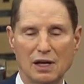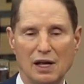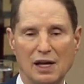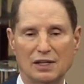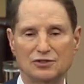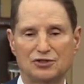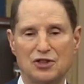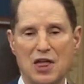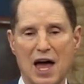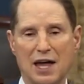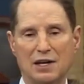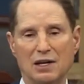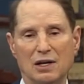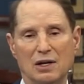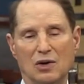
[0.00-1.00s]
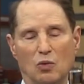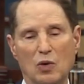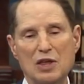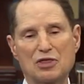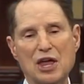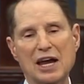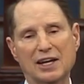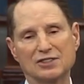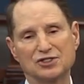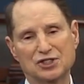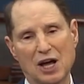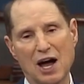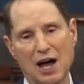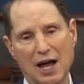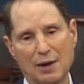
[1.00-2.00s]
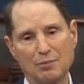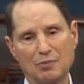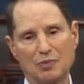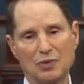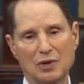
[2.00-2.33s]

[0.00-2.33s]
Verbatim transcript: is that we think it's time